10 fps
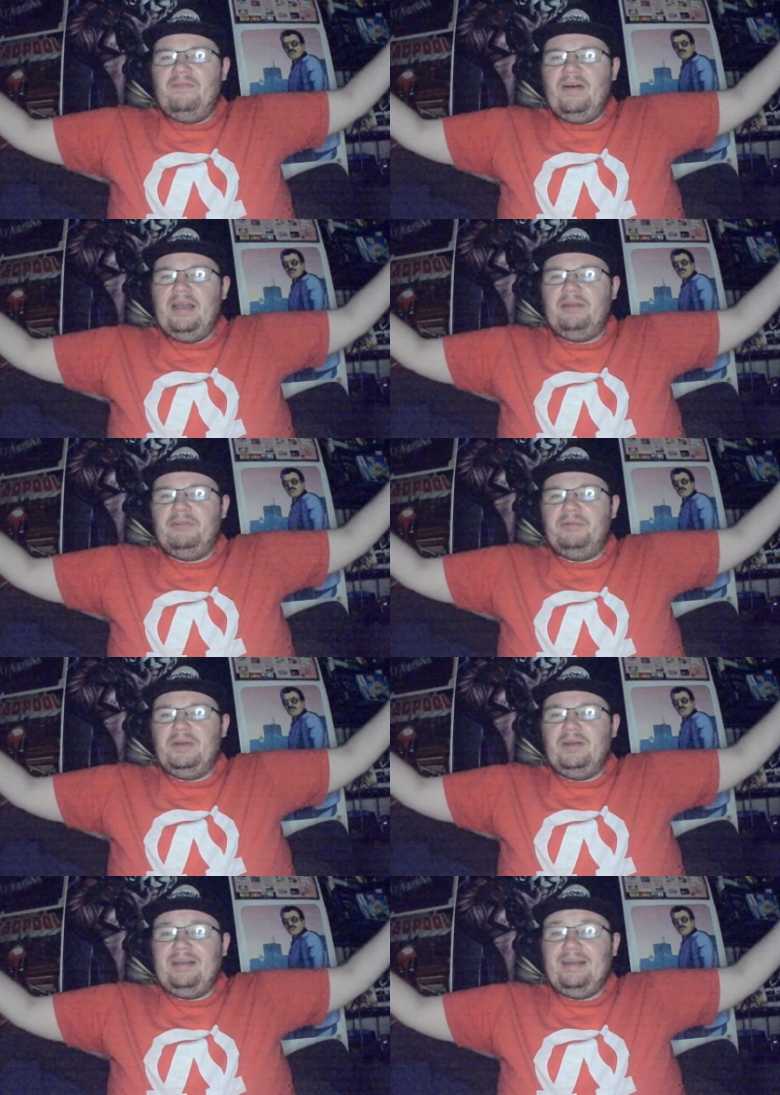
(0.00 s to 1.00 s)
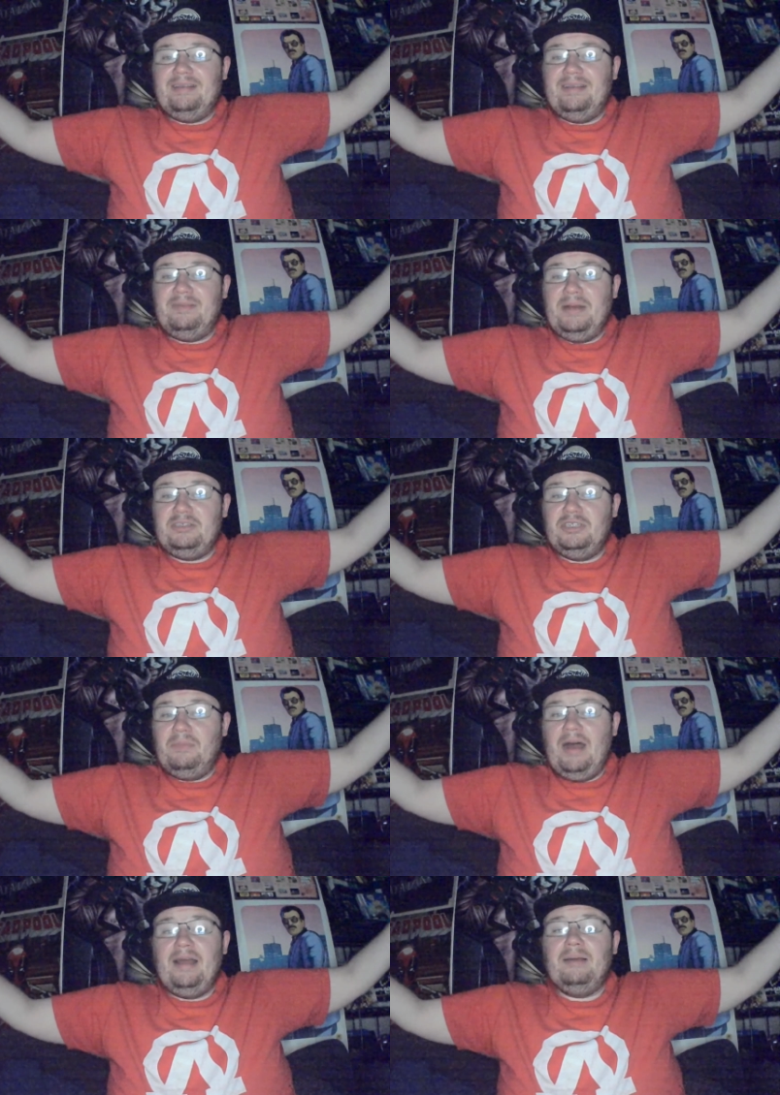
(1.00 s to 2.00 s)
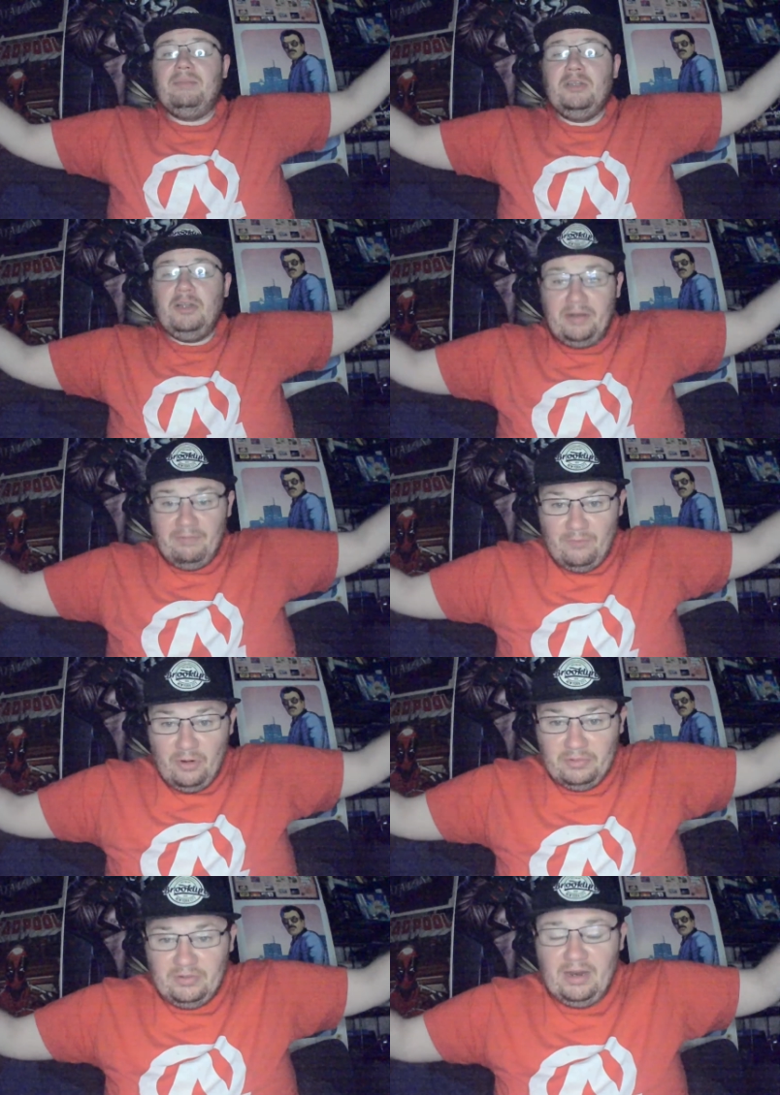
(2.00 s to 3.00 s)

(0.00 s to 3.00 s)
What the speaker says: Finally, we're going to get this matchup. I am looking forward to